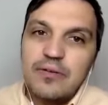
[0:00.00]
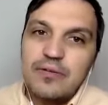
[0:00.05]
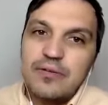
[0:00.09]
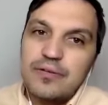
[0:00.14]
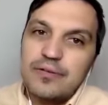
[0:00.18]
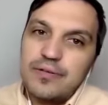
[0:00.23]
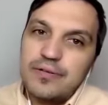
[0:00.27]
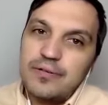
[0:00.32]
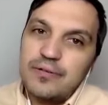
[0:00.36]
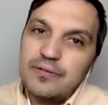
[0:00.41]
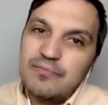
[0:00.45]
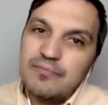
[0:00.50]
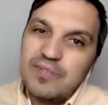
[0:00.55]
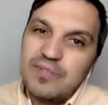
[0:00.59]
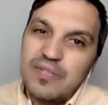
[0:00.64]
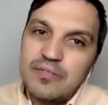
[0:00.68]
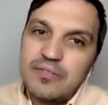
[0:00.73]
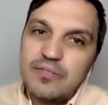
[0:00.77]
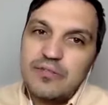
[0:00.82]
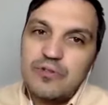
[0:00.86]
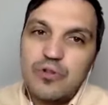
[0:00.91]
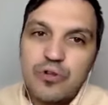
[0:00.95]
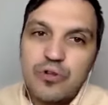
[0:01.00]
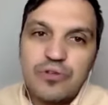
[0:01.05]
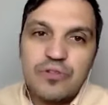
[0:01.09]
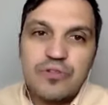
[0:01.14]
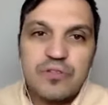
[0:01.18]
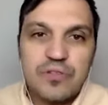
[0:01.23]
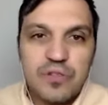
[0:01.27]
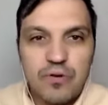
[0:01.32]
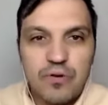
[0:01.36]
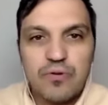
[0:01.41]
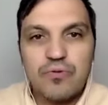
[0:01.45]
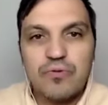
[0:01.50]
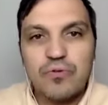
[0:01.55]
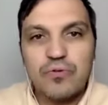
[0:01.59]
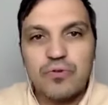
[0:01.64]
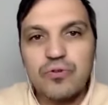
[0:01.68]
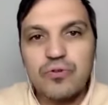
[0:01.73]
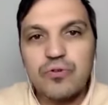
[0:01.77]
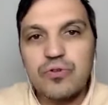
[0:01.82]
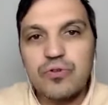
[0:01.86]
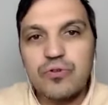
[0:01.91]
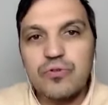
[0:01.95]
it's not so
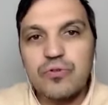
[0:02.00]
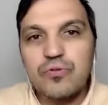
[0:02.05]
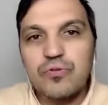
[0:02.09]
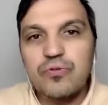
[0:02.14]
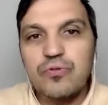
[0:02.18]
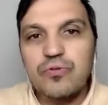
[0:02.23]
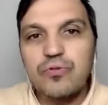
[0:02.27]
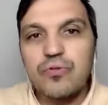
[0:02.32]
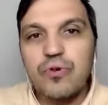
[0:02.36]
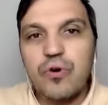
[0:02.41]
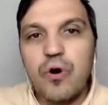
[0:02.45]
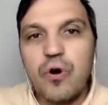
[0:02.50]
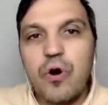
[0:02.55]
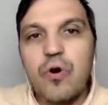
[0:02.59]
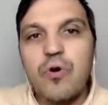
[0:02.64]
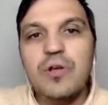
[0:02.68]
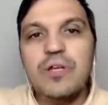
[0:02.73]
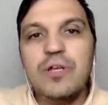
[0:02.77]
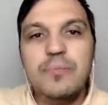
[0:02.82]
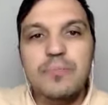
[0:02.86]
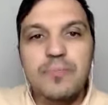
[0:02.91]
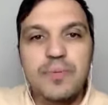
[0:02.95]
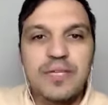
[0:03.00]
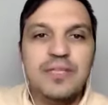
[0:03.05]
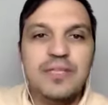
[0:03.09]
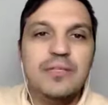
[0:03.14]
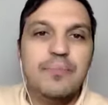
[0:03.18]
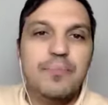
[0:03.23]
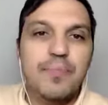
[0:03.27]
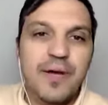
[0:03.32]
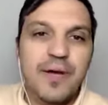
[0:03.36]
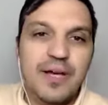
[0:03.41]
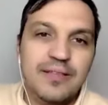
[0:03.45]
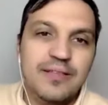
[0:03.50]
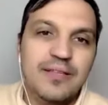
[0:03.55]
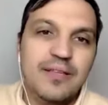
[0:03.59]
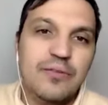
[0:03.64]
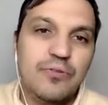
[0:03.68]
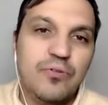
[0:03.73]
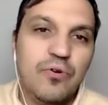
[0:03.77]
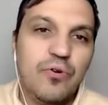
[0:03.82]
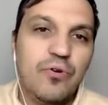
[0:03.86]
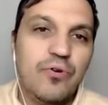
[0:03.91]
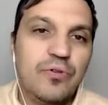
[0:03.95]
good to only be
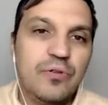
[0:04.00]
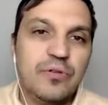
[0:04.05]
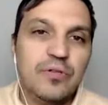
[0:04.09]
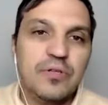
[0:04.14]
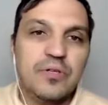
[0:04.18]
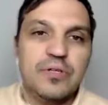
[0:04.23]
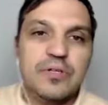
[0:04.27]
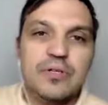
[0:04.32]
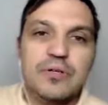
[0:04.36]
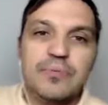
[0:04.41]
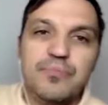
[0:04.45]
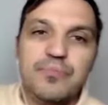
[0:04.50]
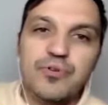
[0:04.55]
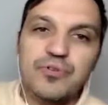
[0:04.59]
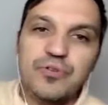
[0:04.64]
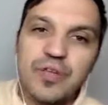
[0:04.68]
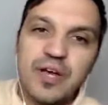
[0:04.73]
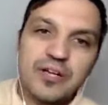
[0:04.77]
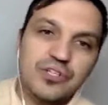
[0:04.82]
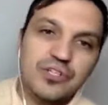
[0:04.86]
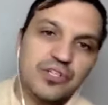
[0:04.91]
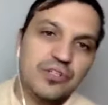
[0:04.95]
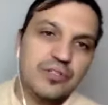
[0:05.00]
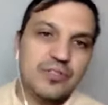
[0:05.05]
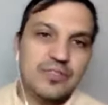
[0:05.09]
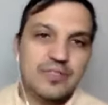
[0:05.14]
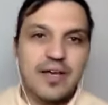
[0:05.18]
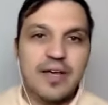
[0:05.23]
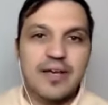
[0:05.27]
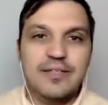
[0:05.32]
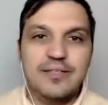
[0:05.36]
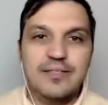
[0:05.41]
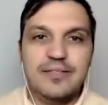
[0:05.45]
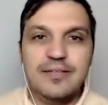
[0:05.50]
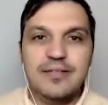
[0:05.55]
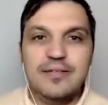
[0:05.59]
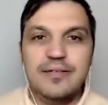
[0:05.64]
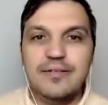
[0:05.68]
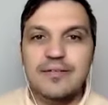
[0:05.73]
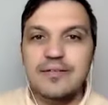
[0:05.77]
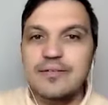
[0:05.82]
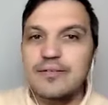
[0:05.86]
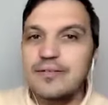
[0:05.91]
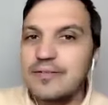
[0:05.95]
dependent on production sites
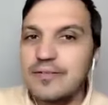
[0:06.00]
in